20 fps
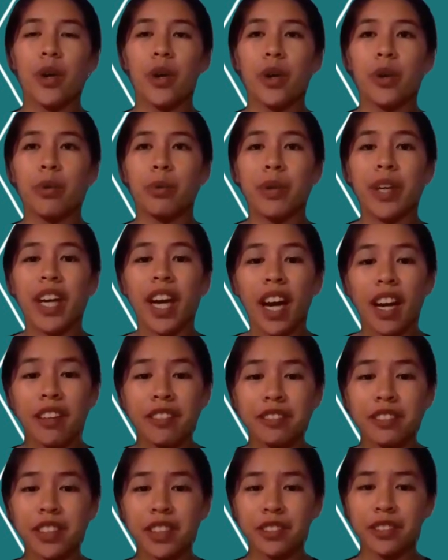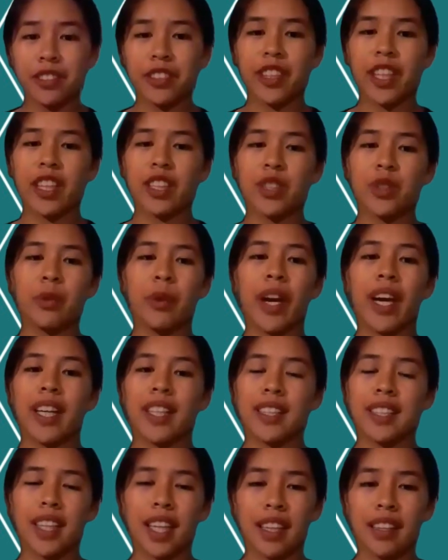We have different
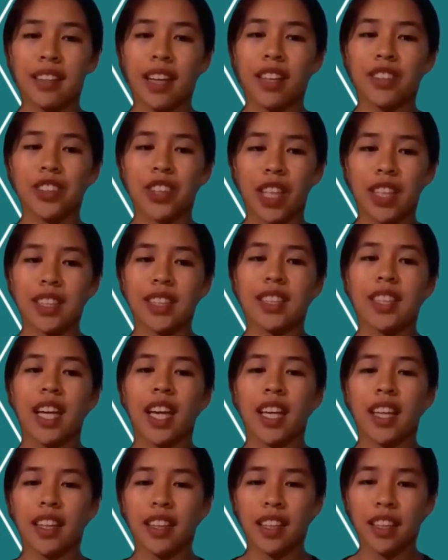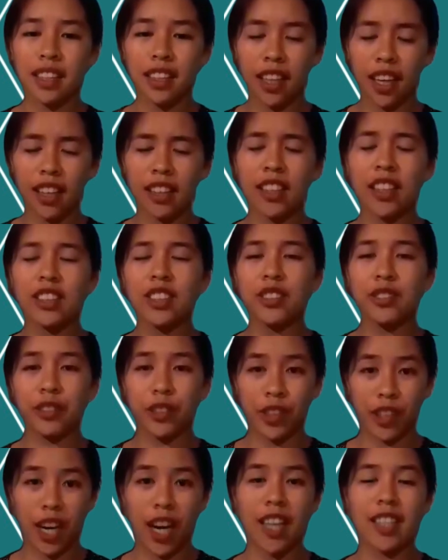ways in digesting the knowledge
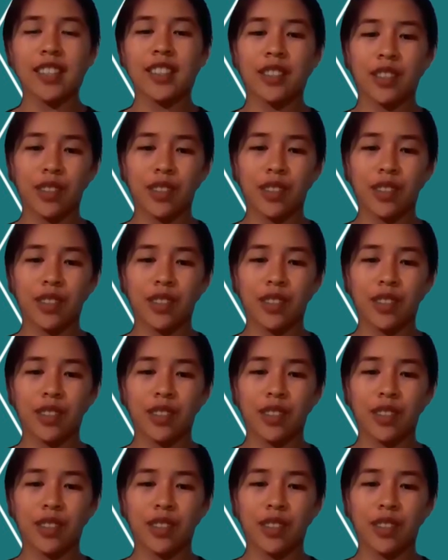for us to